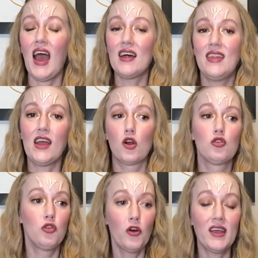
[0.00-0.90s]
and they are
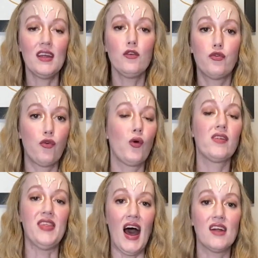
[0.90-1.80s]
looking for
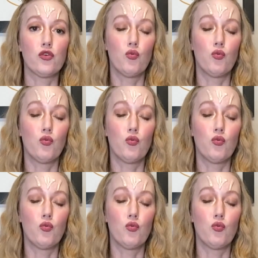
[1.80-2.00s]
that